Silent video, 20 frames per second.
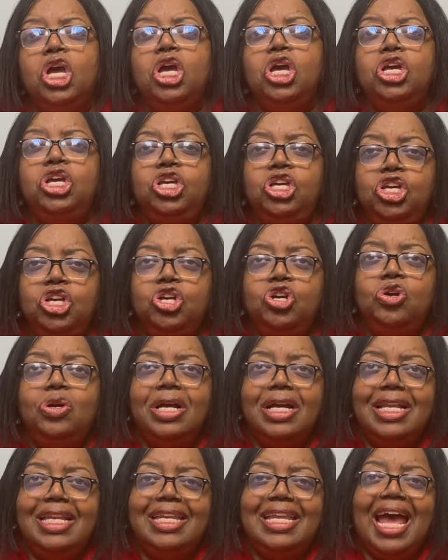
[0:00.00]
you
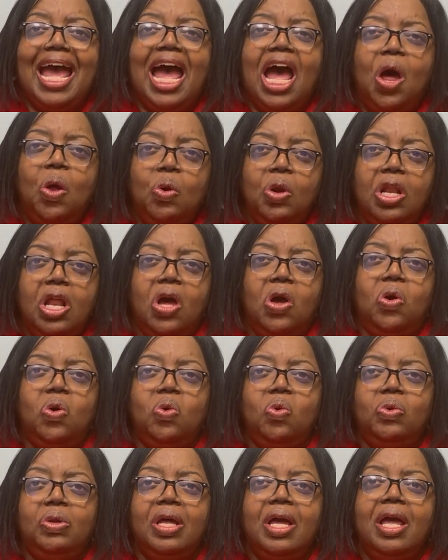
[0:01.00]
can
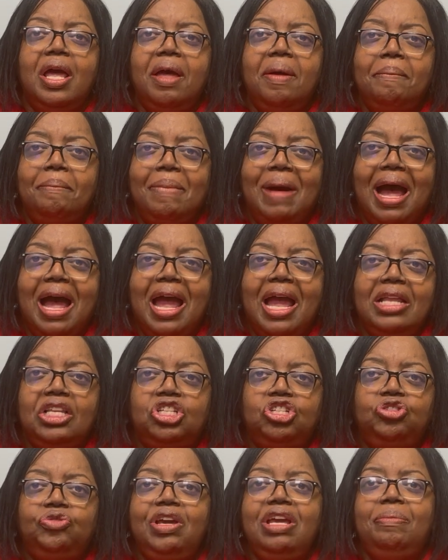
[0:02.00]
download my
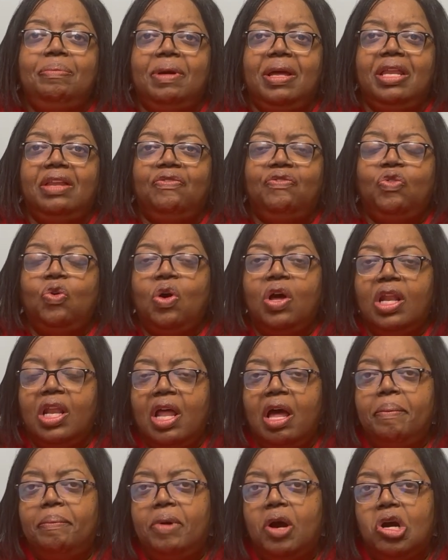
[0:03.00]
treatment for a
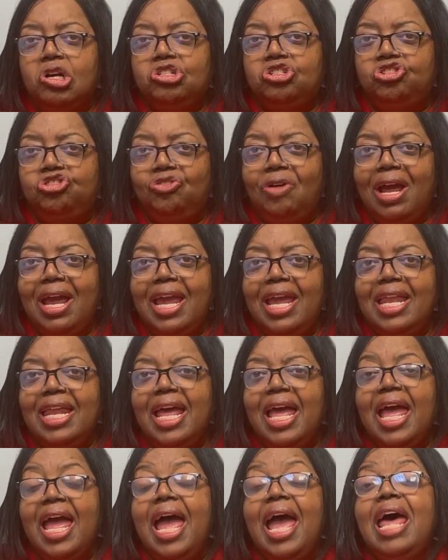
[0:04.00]
lumbar strain.
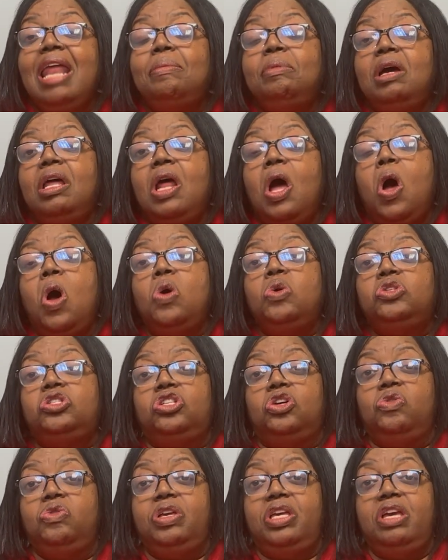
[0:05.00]
And I'm going to
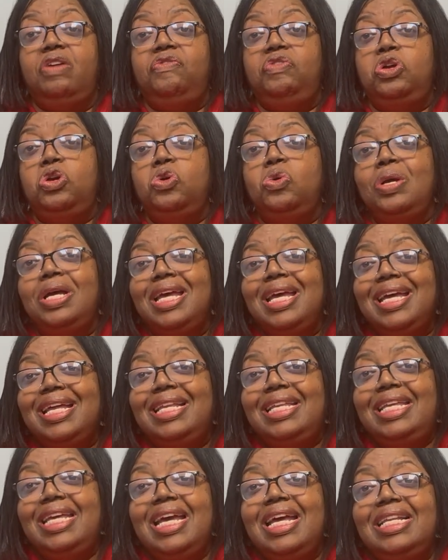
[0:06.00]
also give you
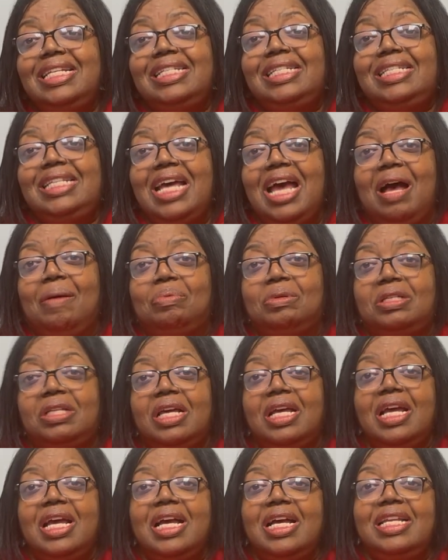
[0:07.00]
10 steps
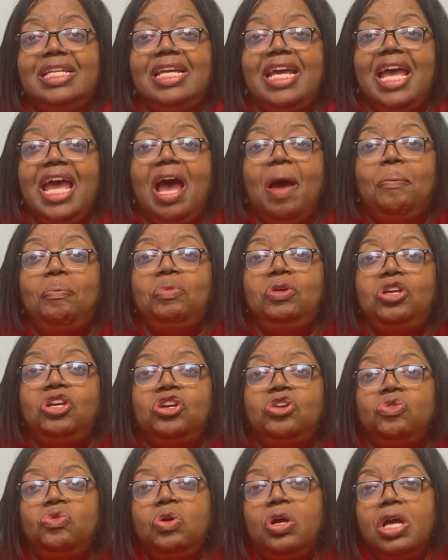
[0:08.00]
to help
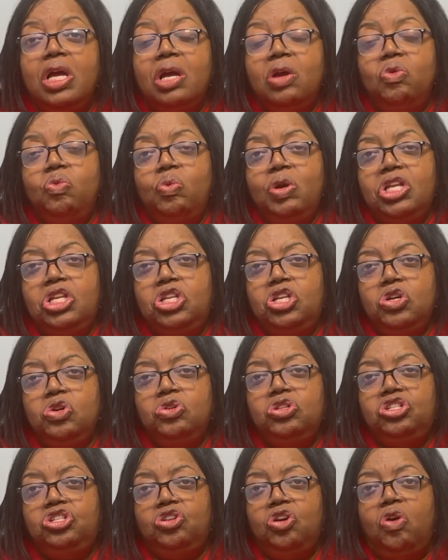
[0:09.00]
you
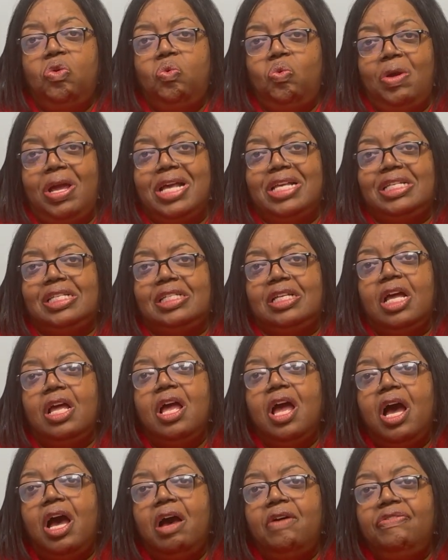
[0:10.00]
reduce your risk
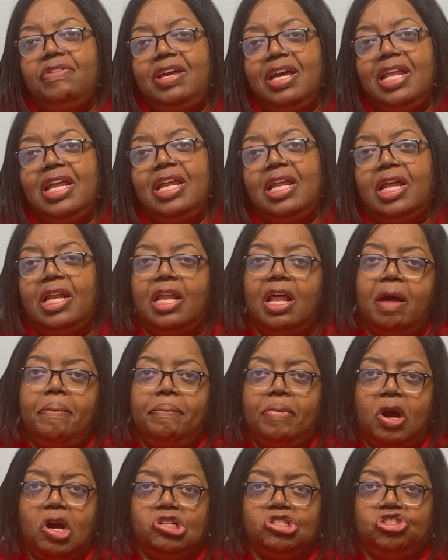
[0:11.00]
of getting a
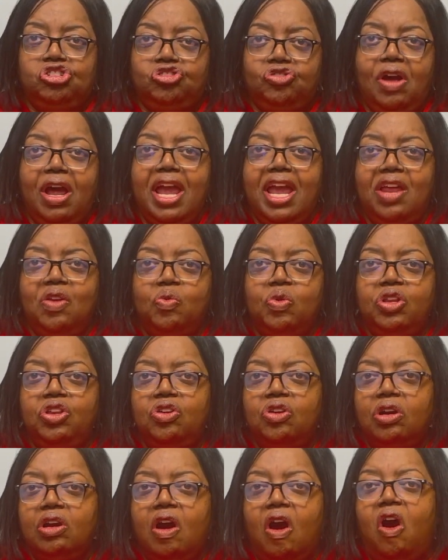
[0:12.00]
lumbar strain when
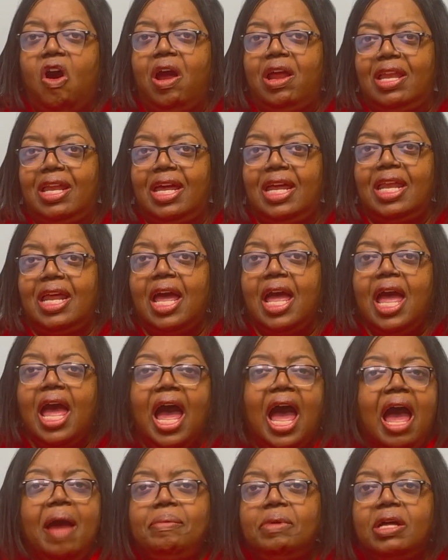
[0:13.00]
you're gardening.
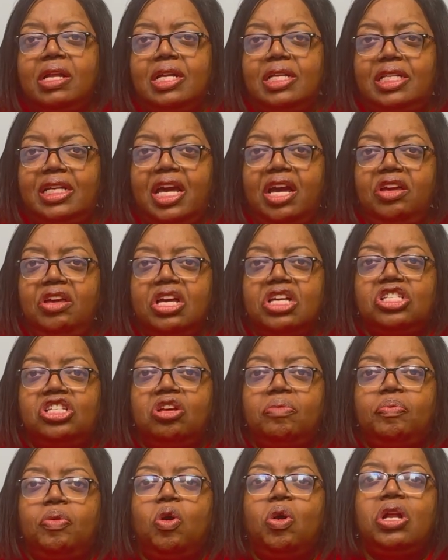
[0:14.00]
I'm going to tell you it's
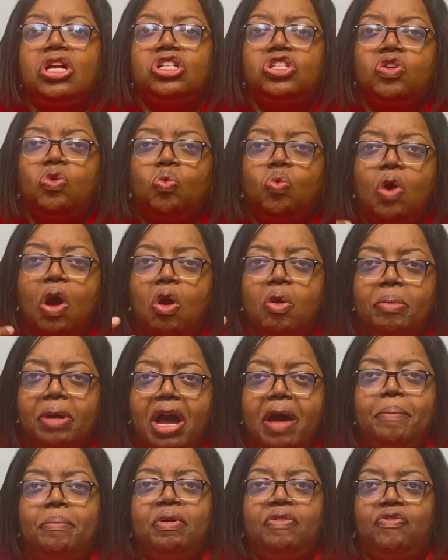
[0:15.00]
important to warm
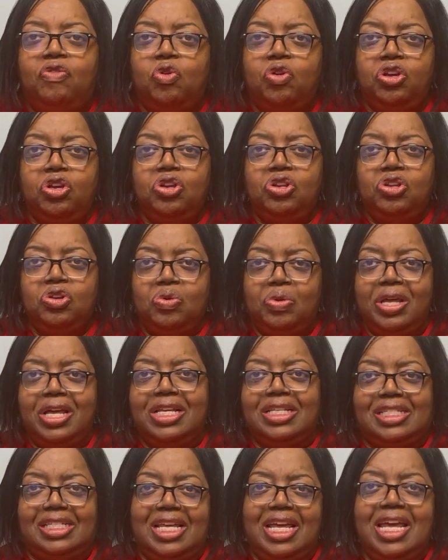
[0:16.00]
up before you do
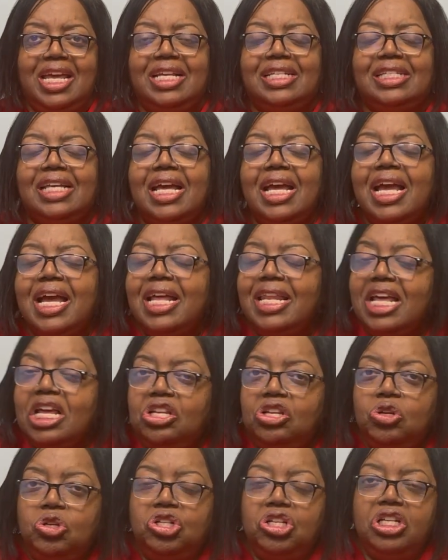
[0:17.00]
these things, that
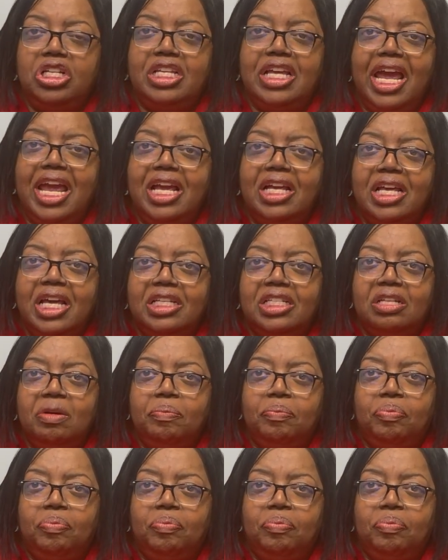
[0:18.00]
you should take some